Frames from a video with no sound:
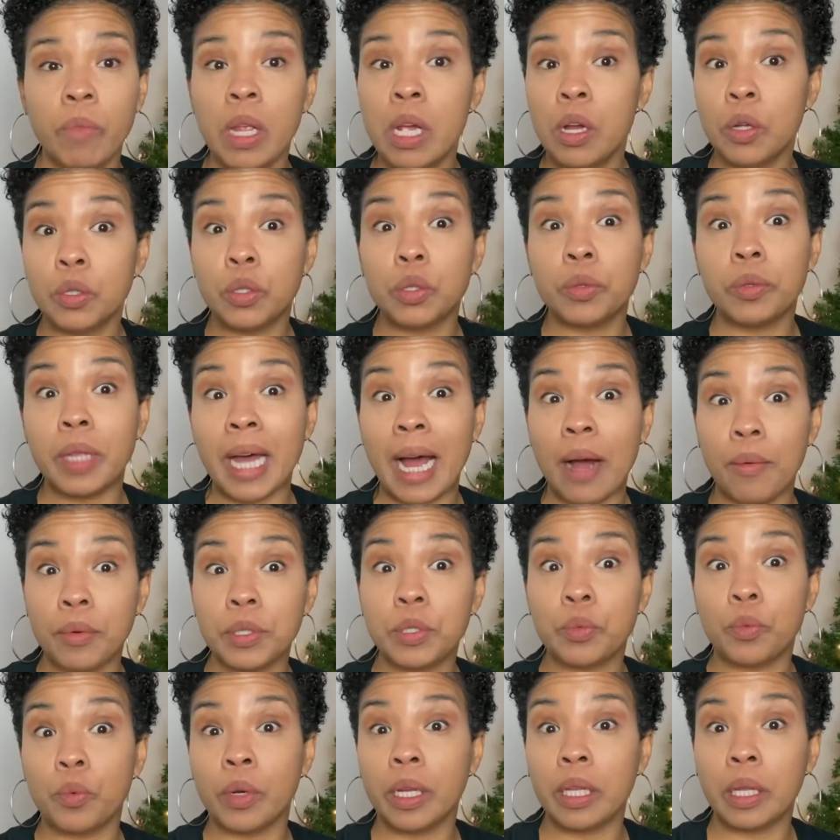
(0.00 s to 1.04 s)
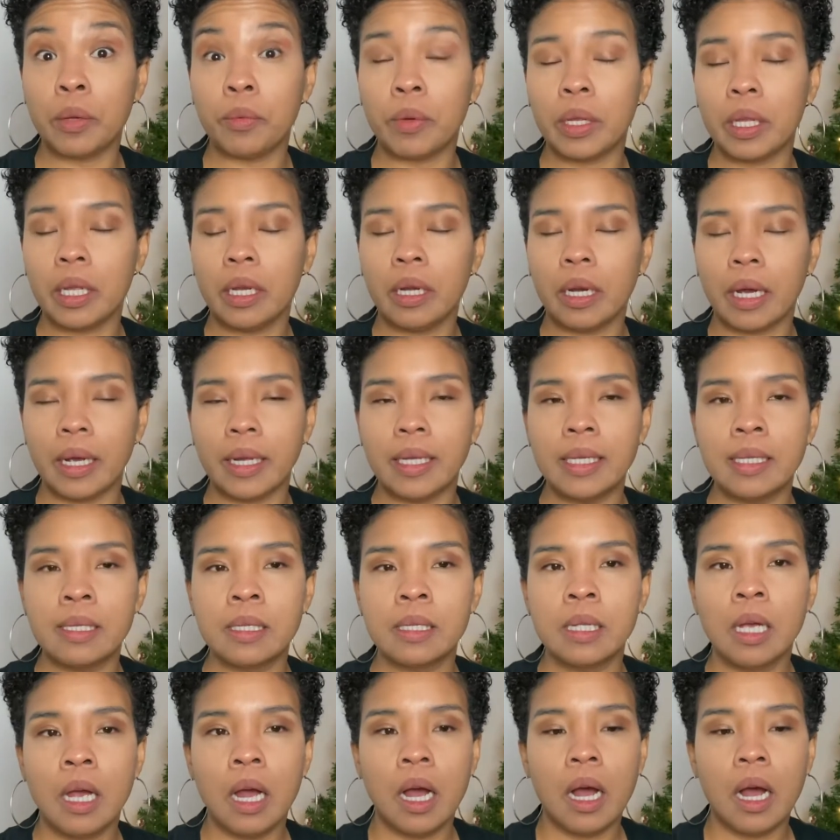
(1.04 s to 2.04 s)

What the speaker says: So that was really, really nice.